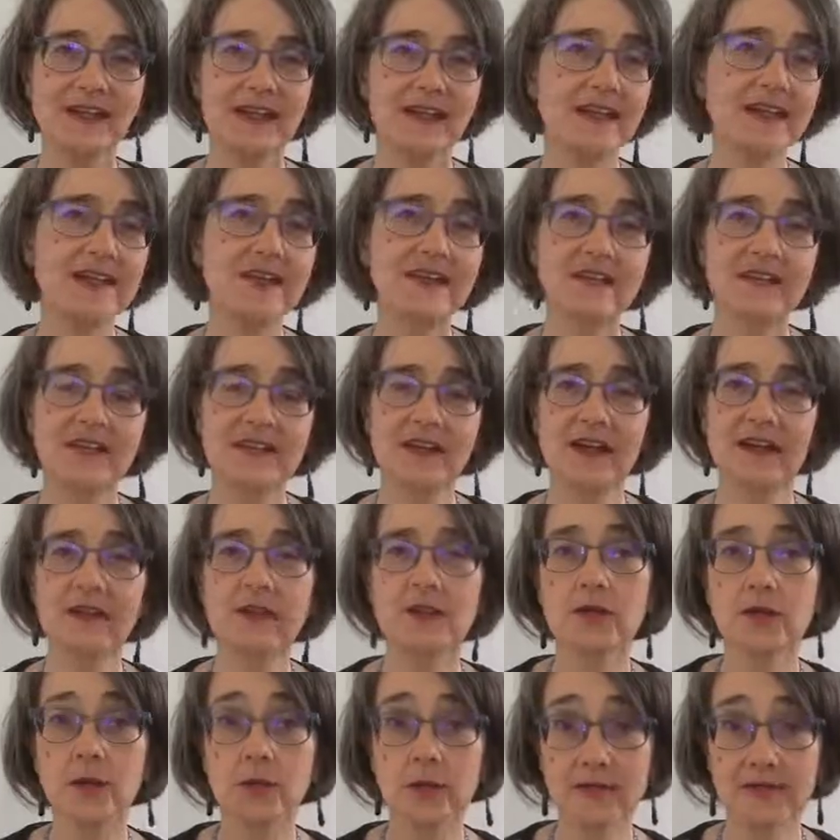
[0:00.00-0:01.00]
in a certain
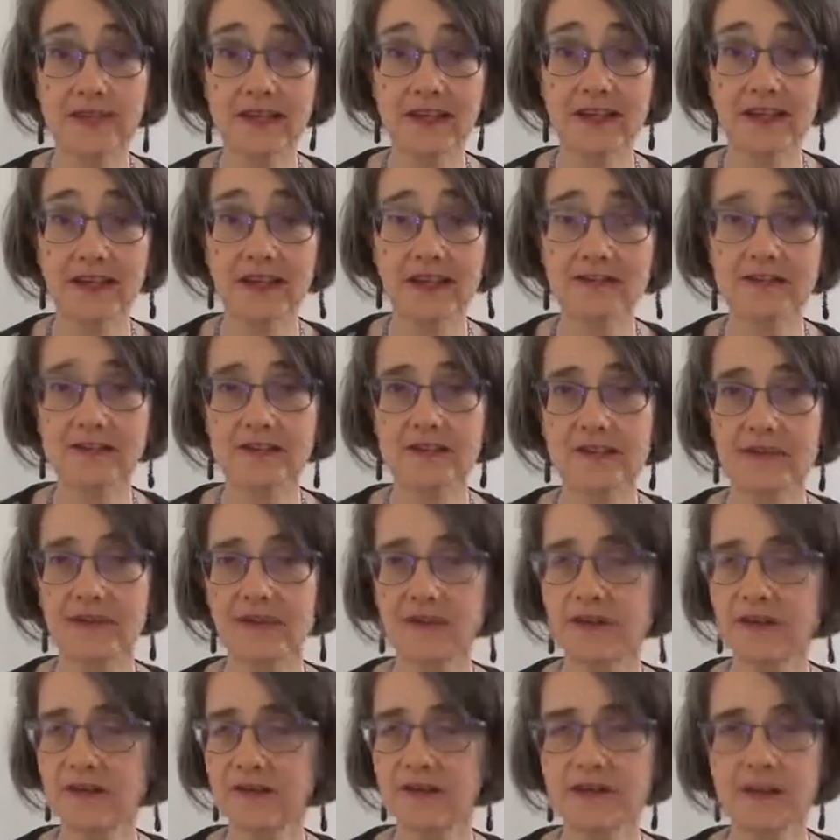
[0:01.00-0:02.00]
context,
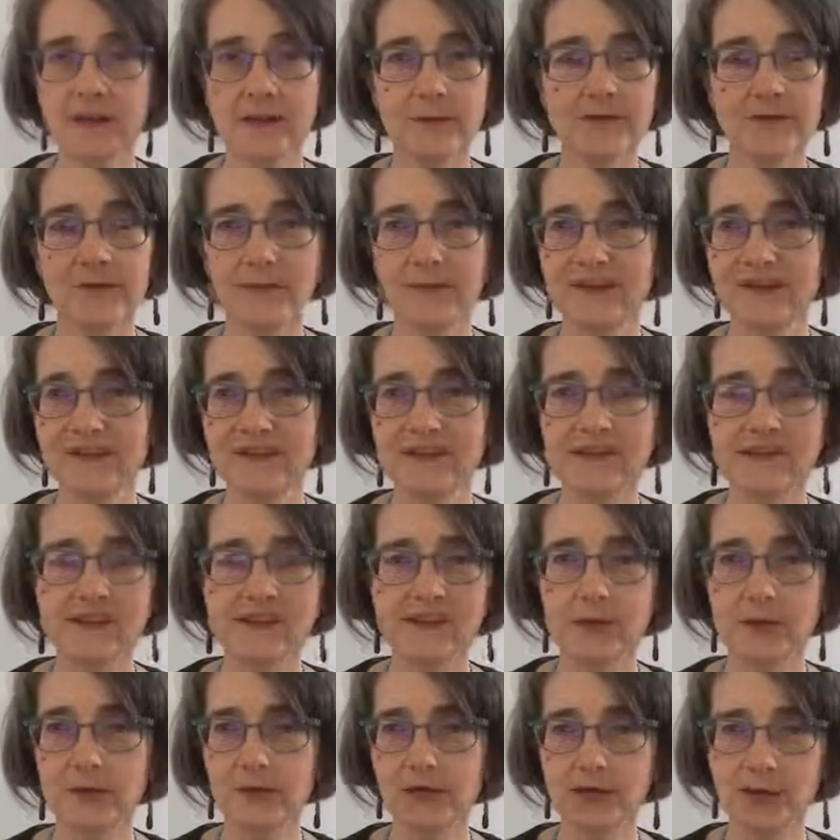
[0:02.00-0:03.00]
certain type of place that
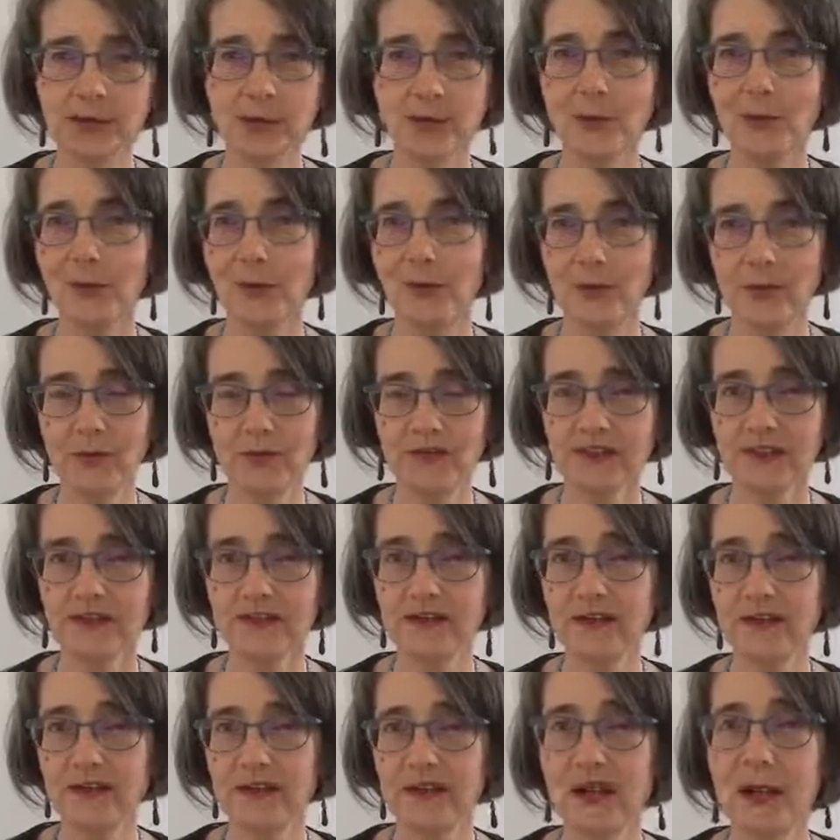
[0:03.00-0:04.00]
you go or
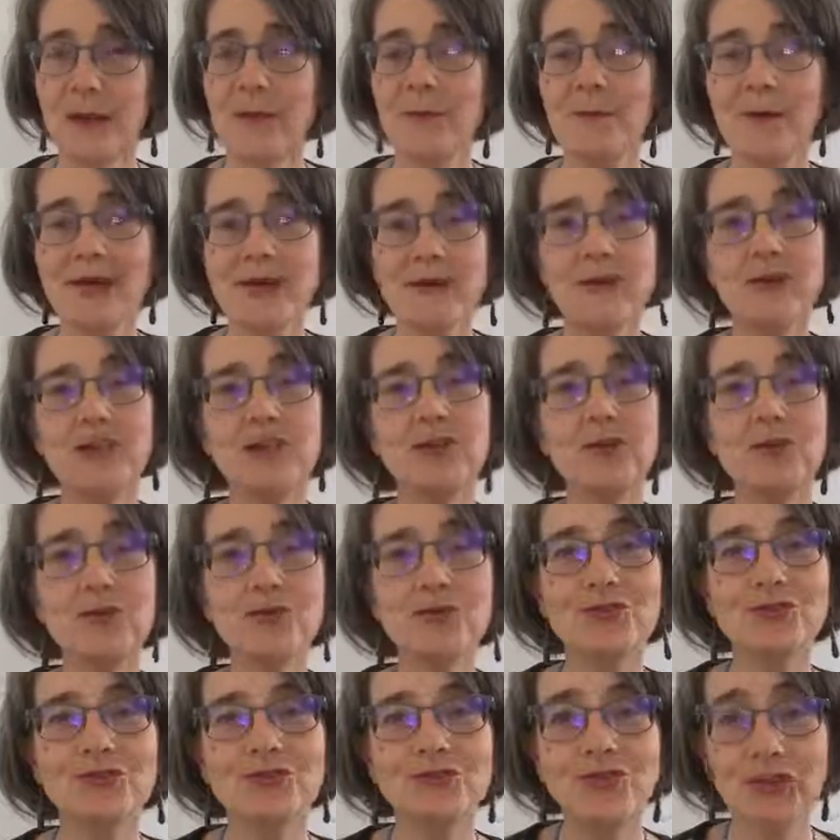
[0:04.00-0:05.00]
whatever. Maybe you
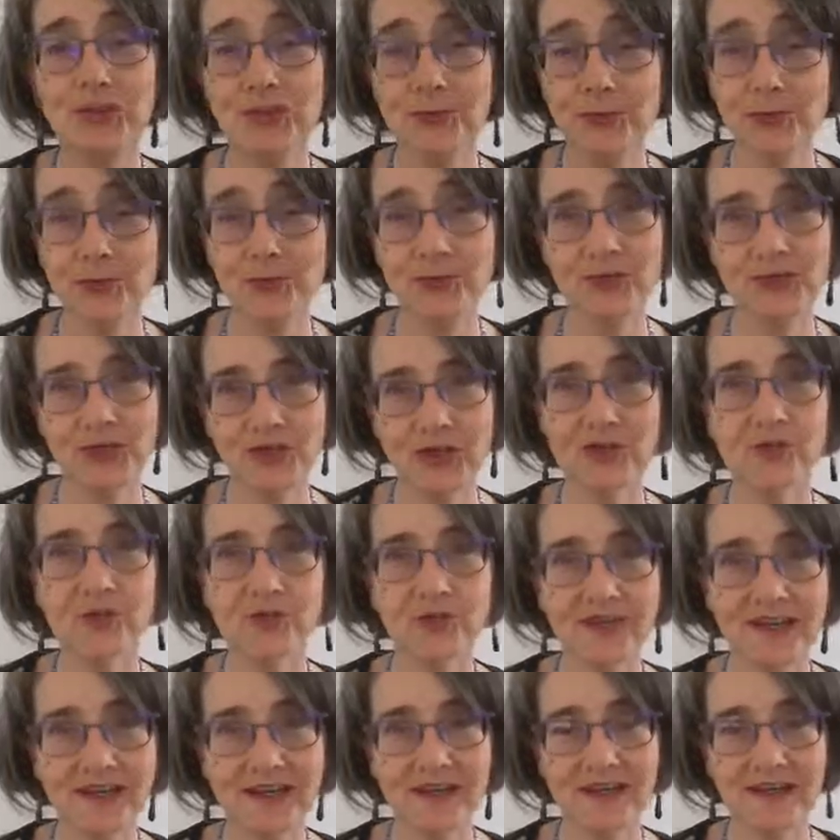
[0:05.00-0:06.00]
don't go
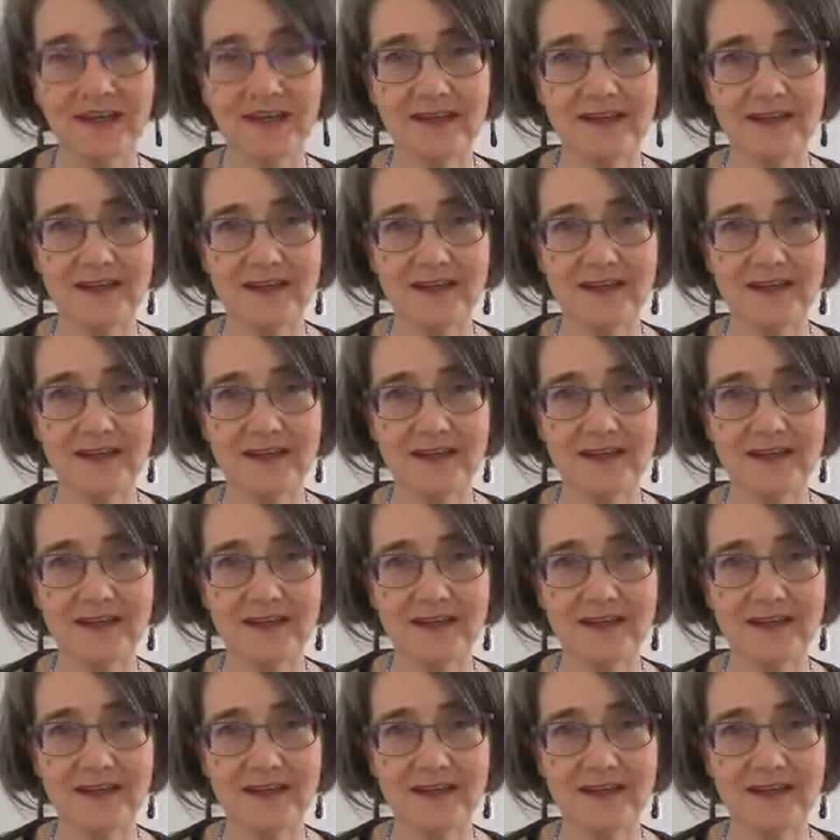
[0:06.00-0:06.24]
there.